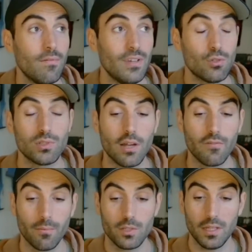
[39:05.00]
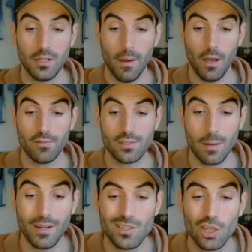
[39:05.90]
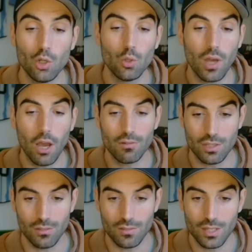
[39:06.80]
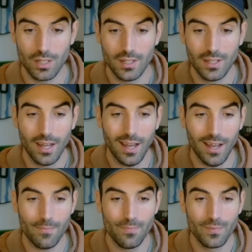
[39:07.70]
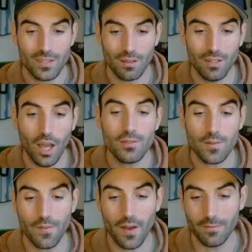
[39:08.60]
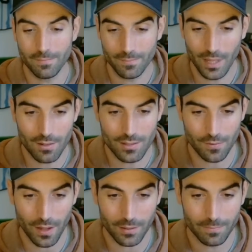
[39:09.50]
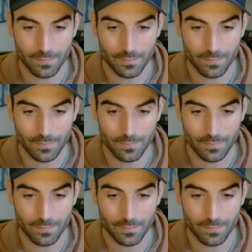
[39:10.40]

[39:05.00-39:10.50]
visual stuff from between the posts. They're my two go-tos. So loads of fun, loads of fun.